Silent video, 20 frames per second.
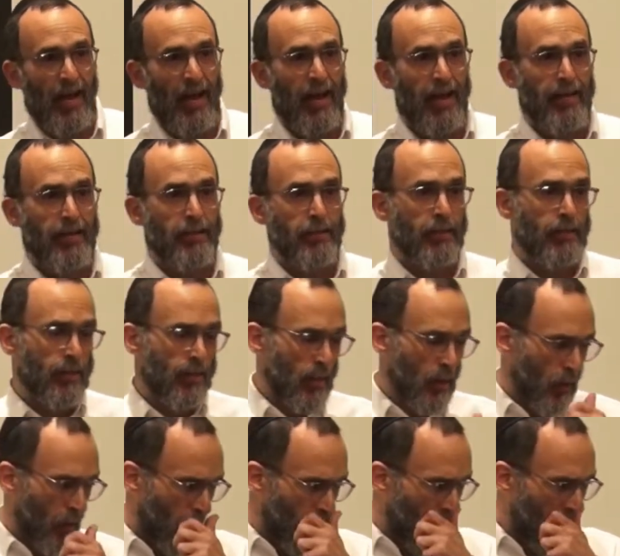And
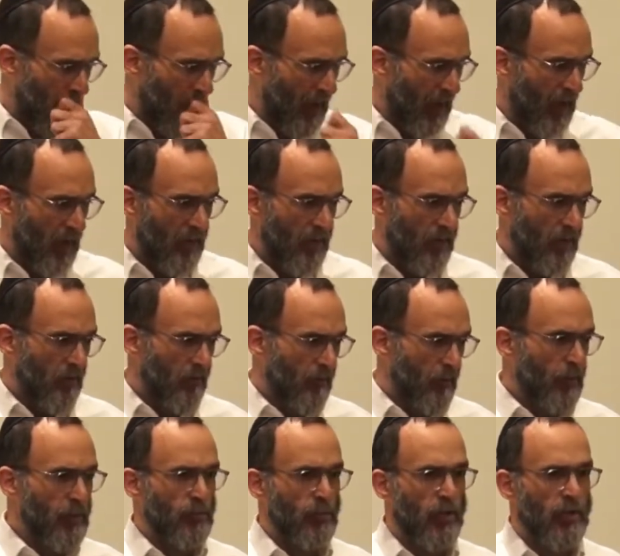I
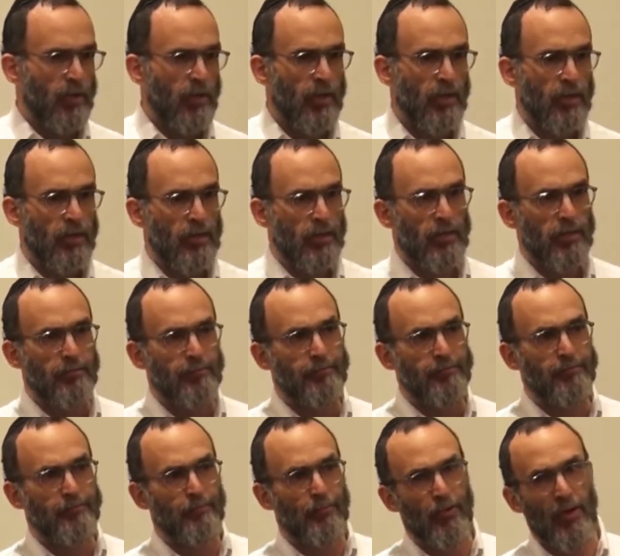first want to
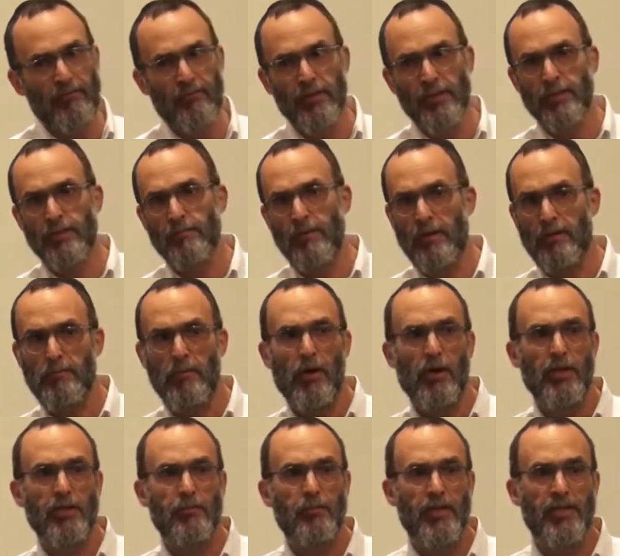preface my
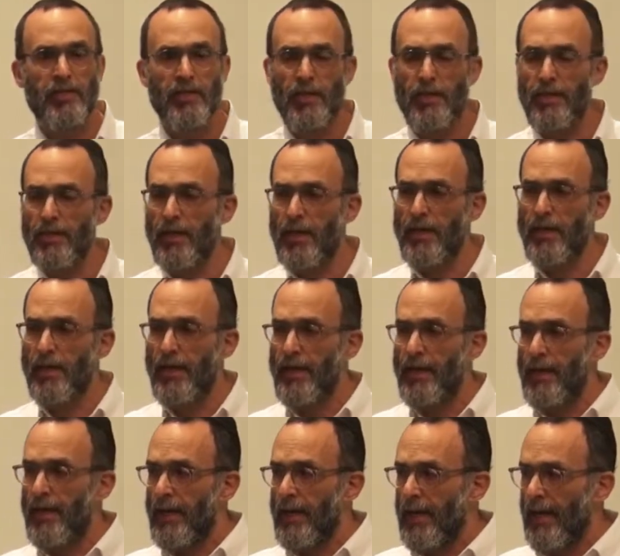remarks by saying that
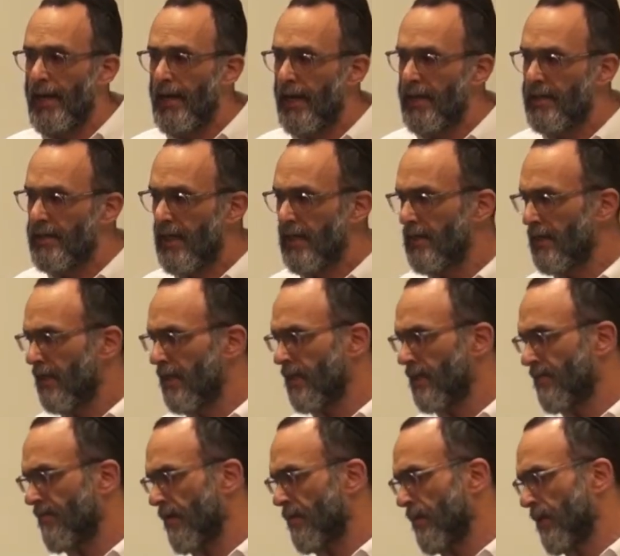identity
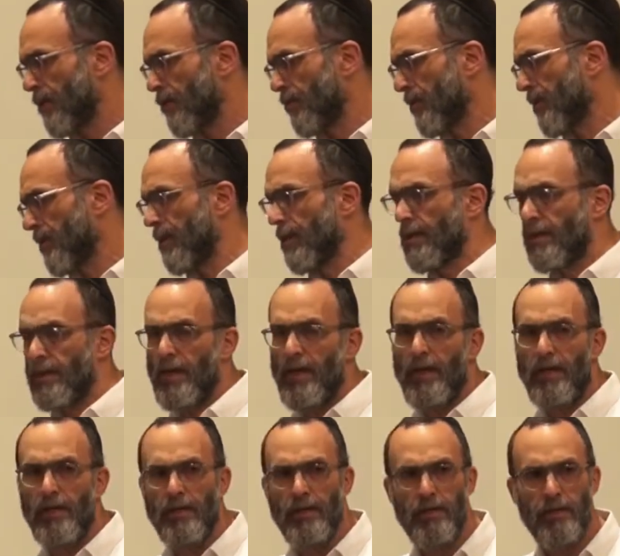is a very interesting
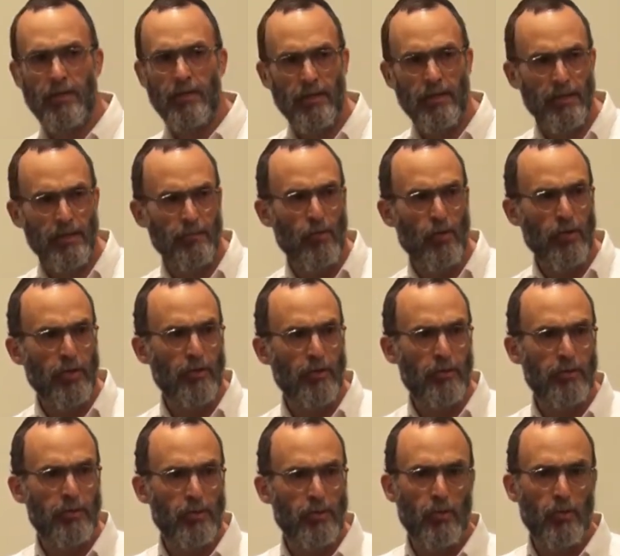thing. This morning
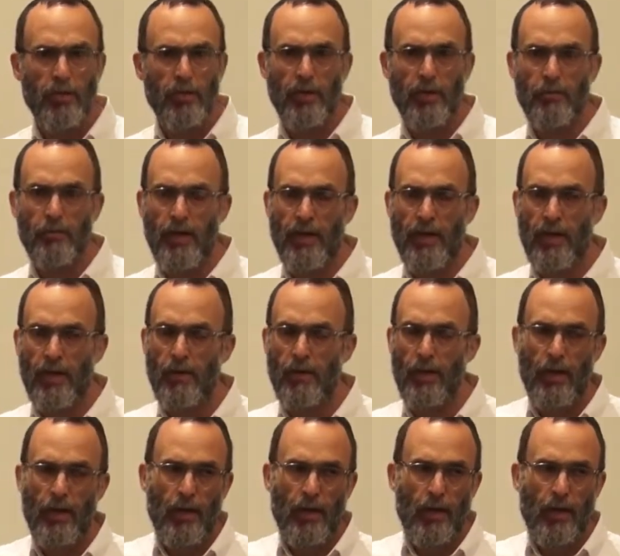we were talking about how